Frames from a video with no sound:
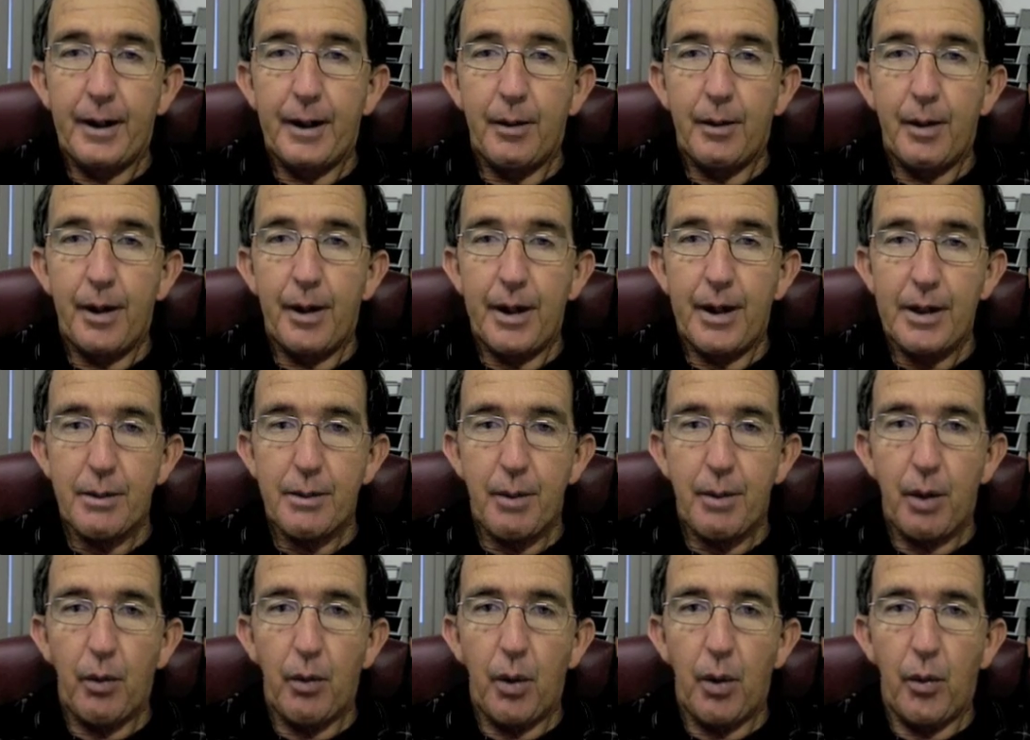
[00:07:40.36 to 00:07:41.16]
And that's
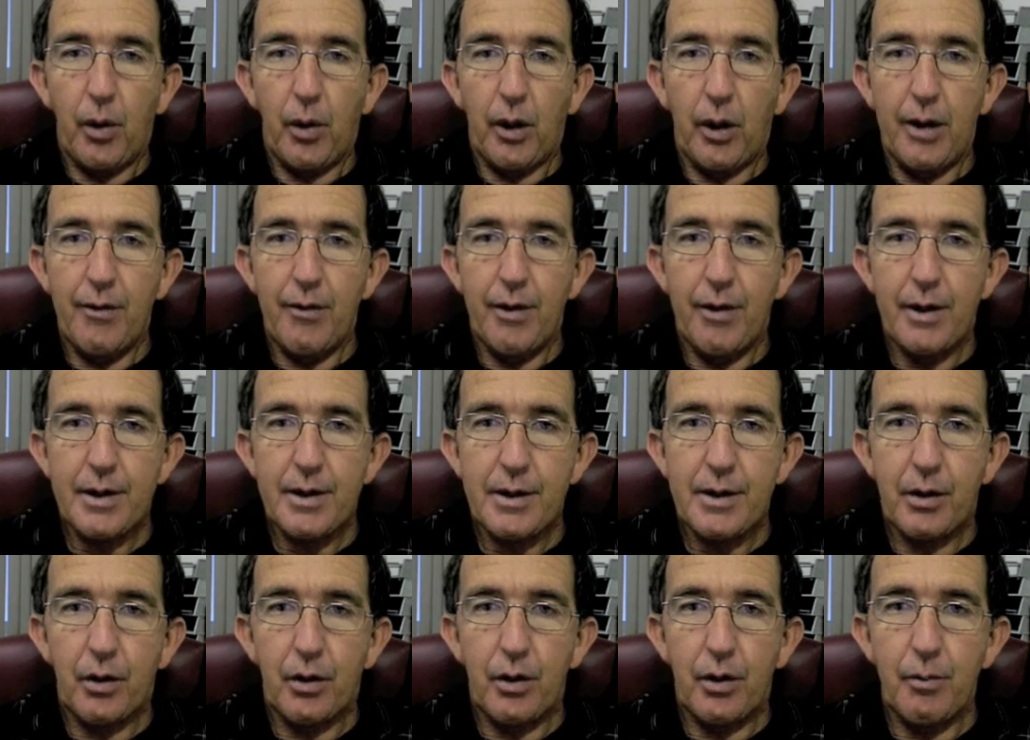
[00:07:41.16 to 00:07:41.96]
about where we'll leave it this
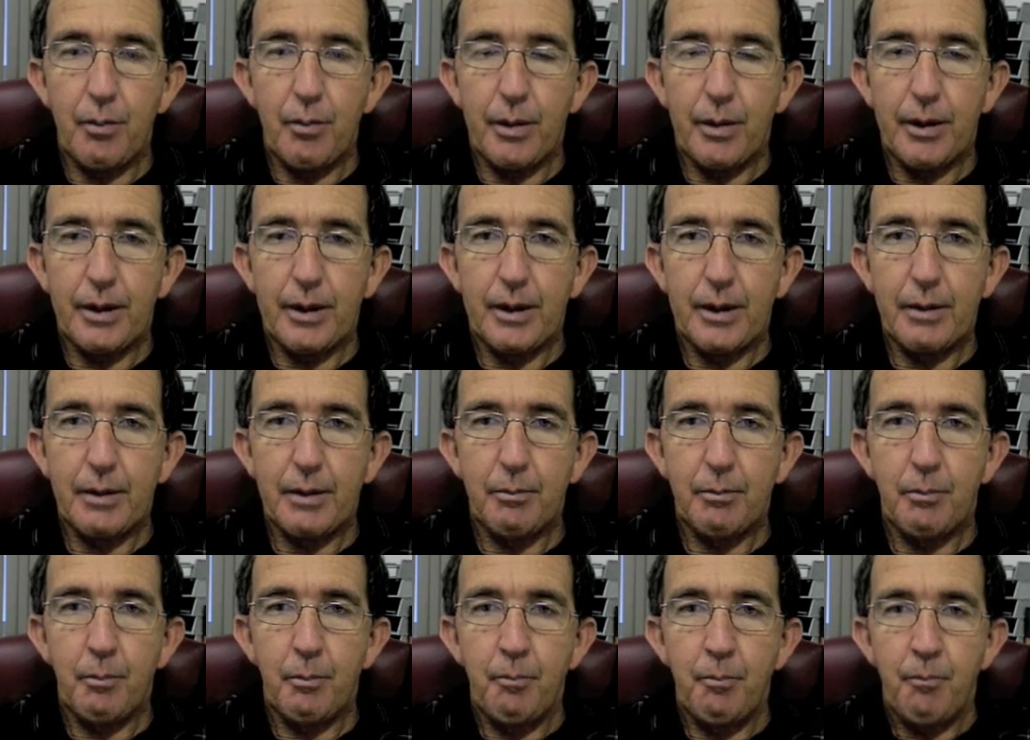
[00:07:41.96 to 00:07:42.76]
time.
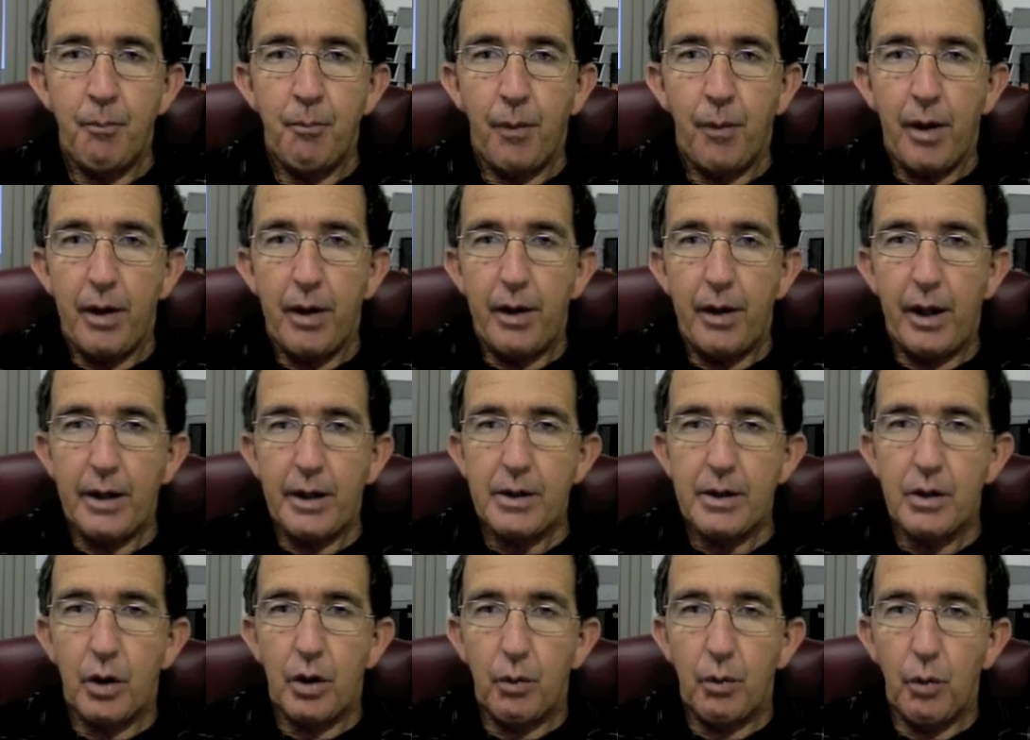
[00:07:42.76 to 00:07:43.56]
Next
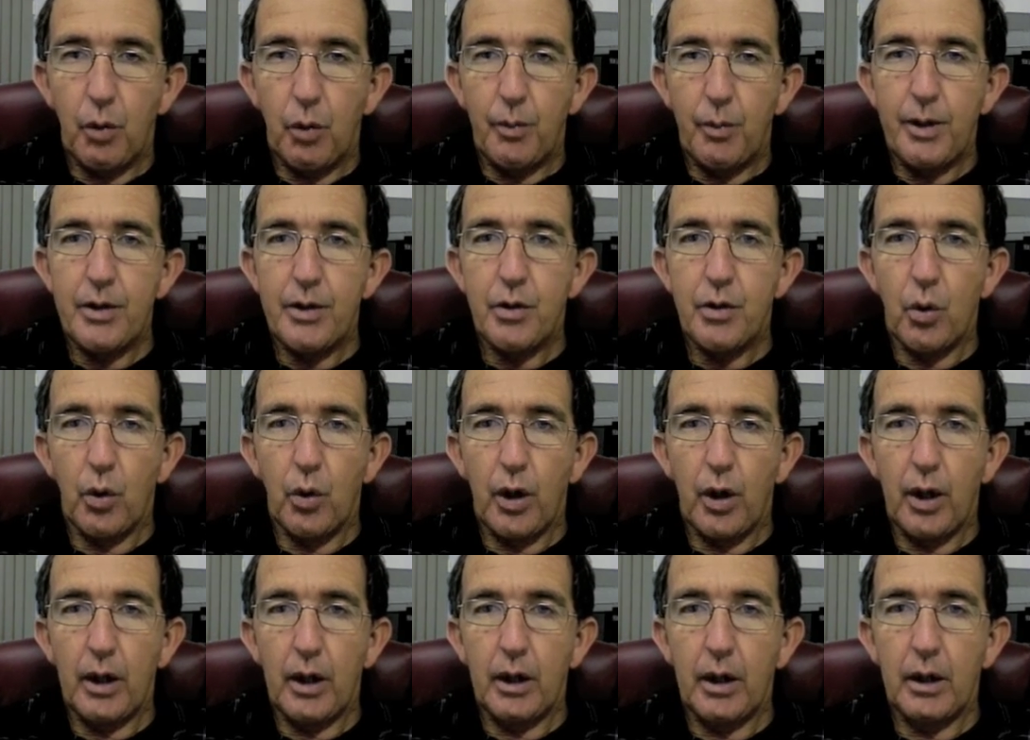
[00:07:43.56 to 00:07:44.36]
time we'll be
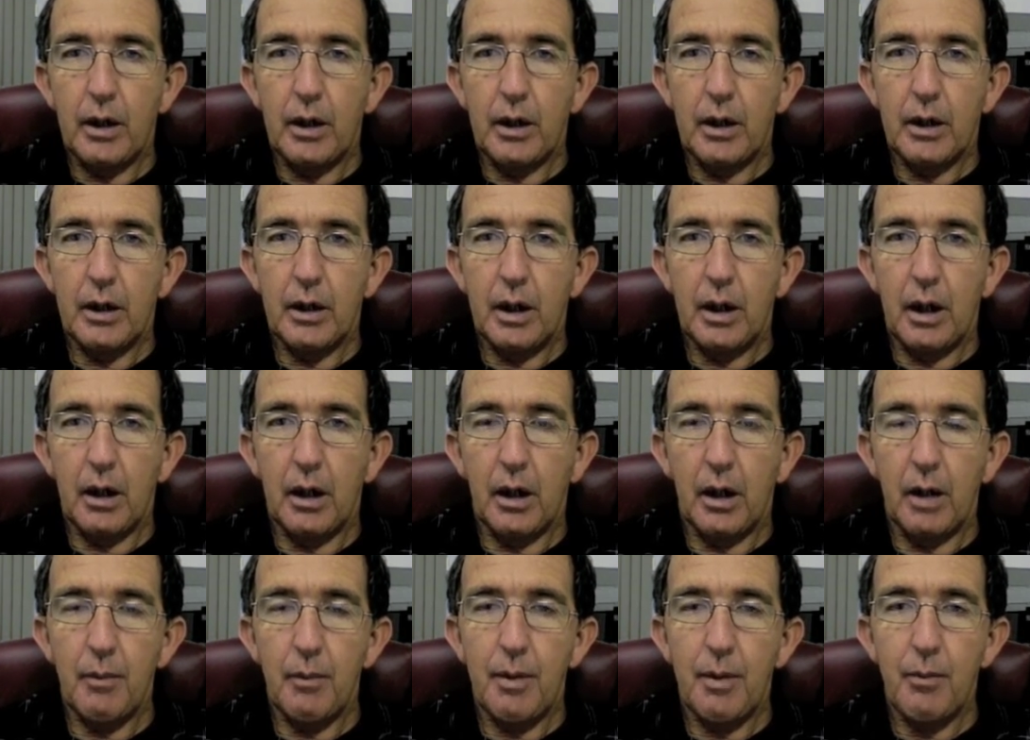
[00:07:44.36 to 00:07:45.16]
talking a
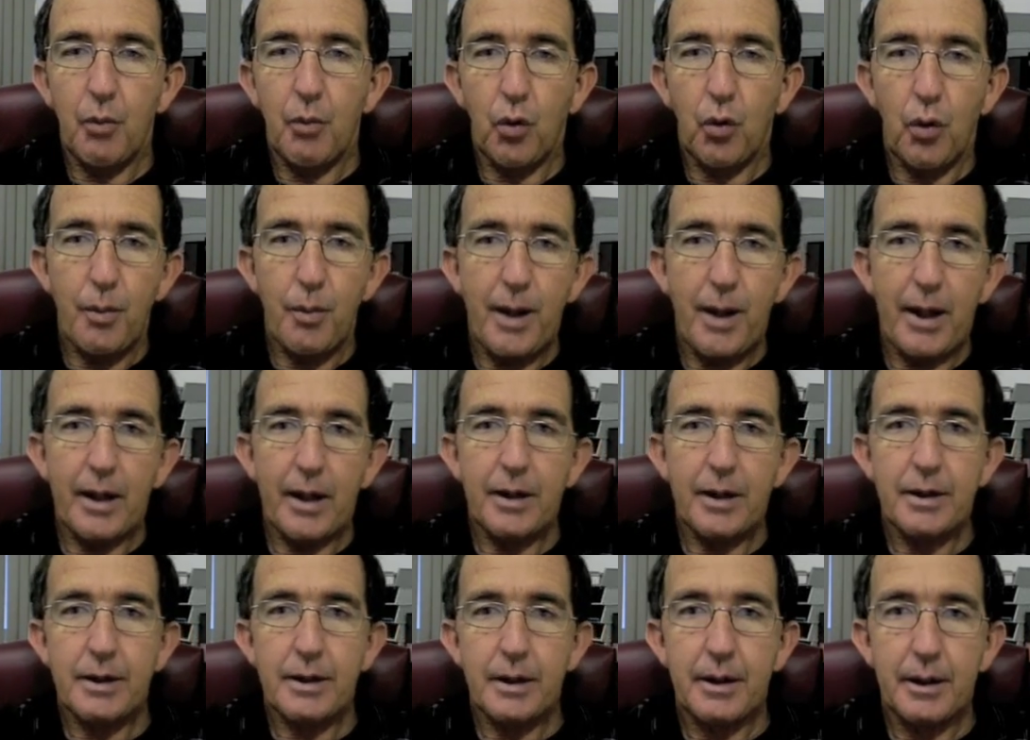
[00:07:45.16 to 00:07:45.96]
little bit more
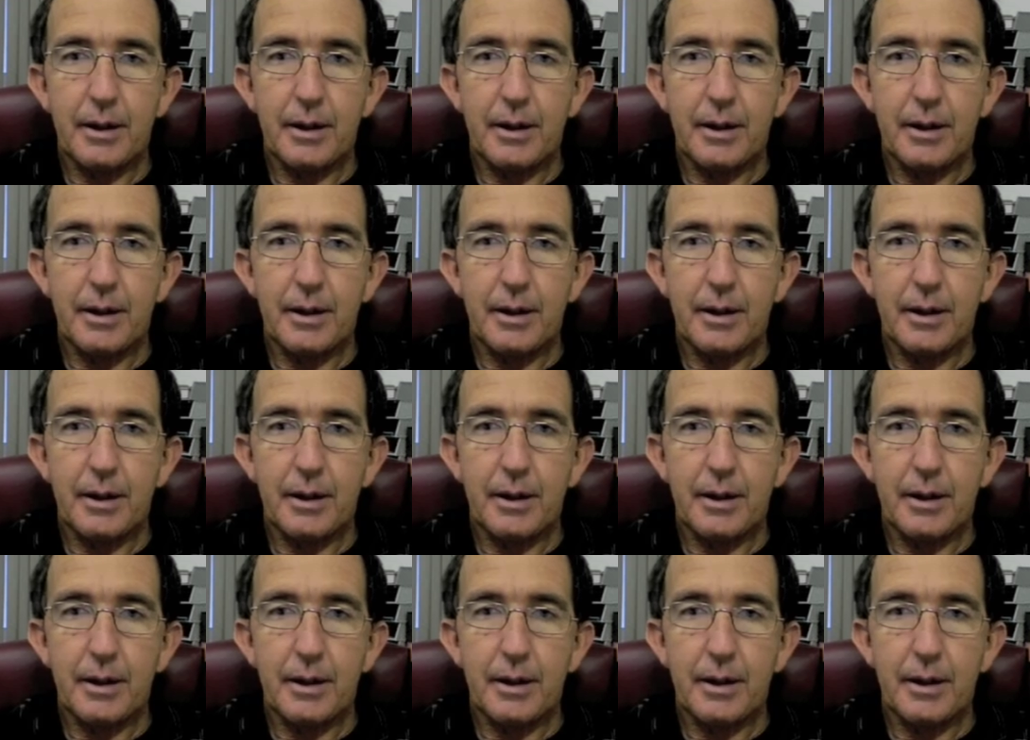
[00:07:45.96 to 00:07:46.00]
about